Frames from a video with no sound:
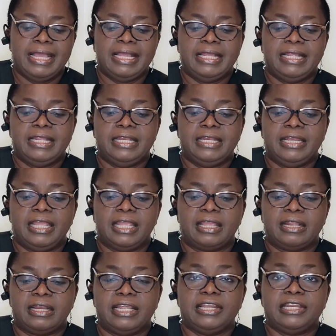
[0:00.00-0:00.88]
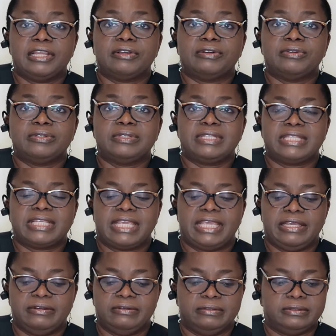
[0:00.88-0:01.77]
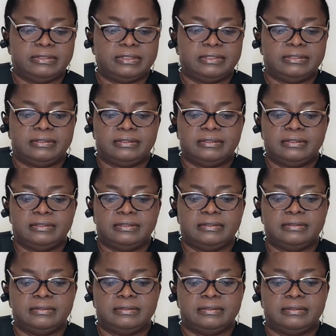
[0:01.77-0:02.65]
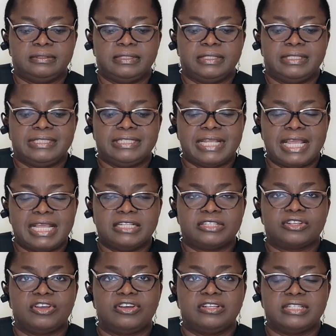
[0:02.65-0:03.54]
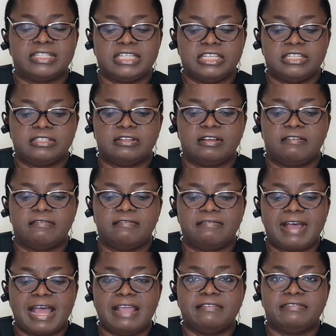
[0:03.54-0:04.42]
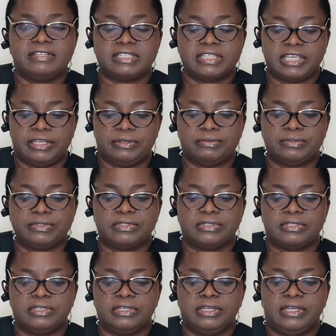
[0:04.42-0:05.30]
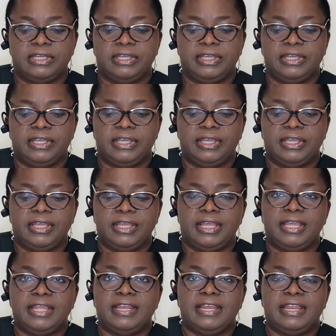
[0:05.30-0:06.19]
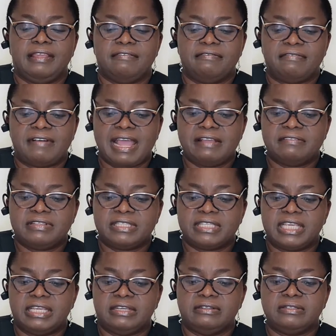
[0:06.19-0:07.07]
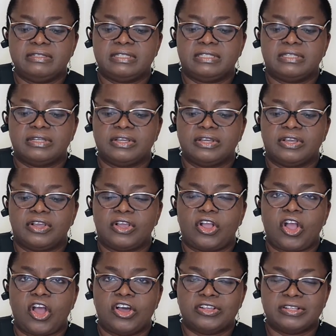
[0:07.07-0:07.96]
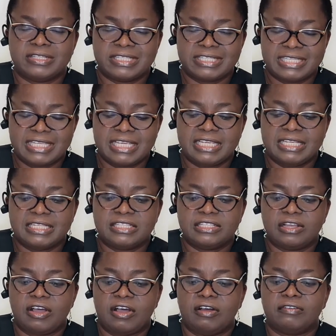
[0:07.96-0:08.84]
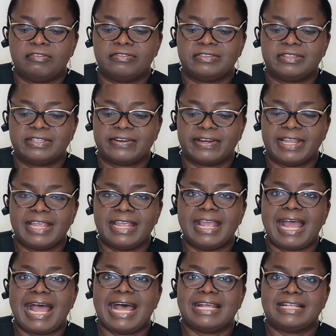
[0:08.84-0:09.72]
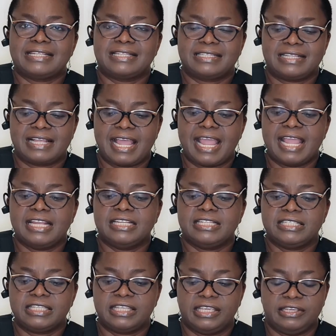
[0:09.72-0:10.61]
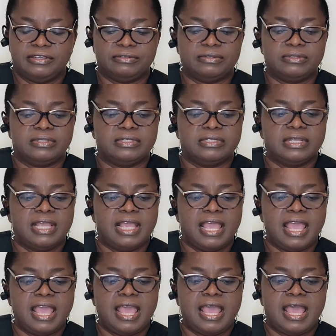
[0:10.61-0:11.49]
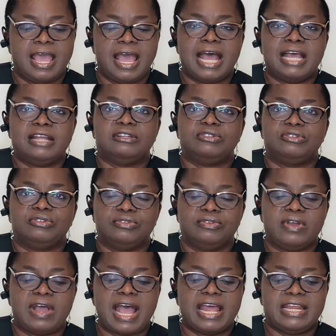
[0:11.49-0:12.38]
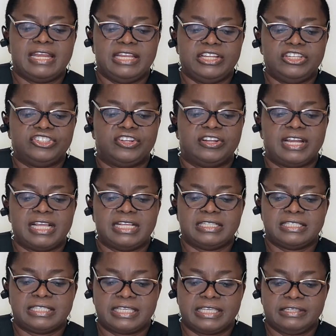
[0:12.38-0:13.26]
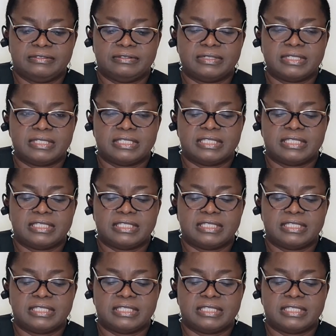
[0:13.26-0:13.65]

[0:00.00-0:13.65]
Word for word: The clinical skills test consists of five skills. The five skills consists of three assigned skills and two additional skills.